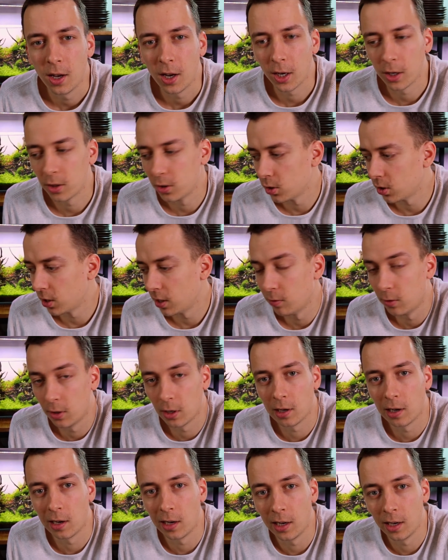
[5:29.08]
I can just give it
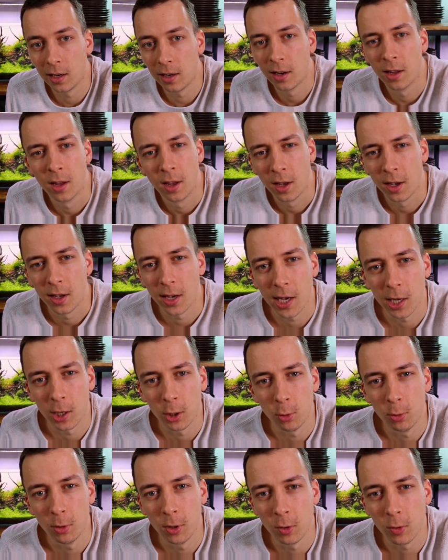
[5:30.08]
a clean, add
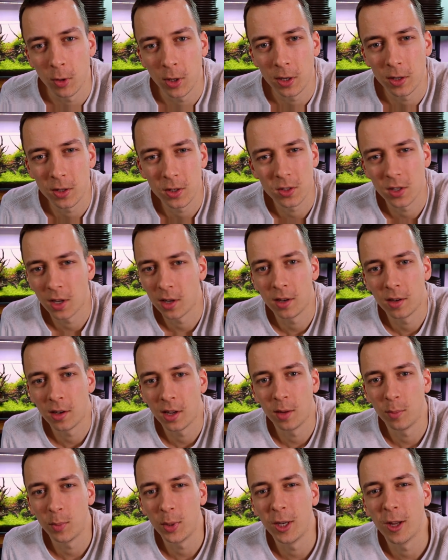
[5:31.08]
new ingredients
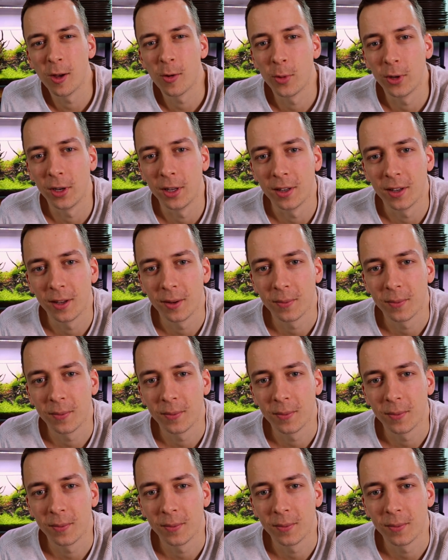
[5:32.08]
and be done with it.